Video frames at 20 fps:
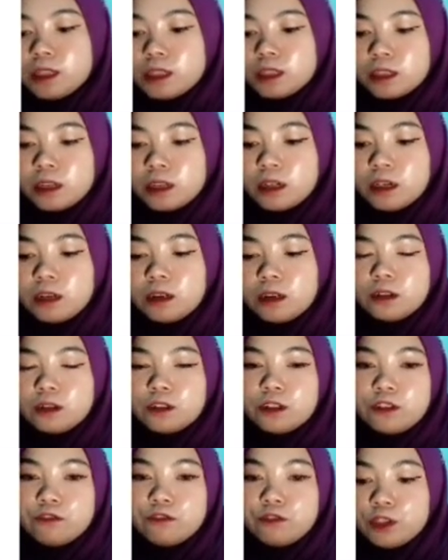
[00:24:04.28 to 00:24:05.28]
is a
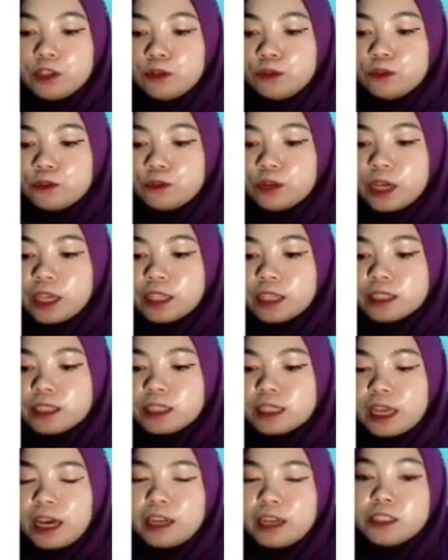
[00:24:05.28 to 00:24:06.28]
review and
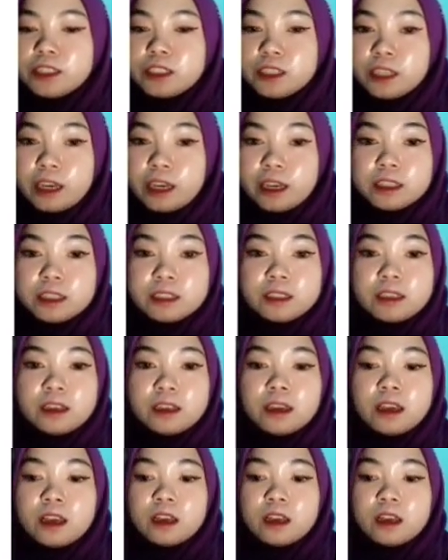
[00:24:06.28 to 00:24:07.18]
sign checks.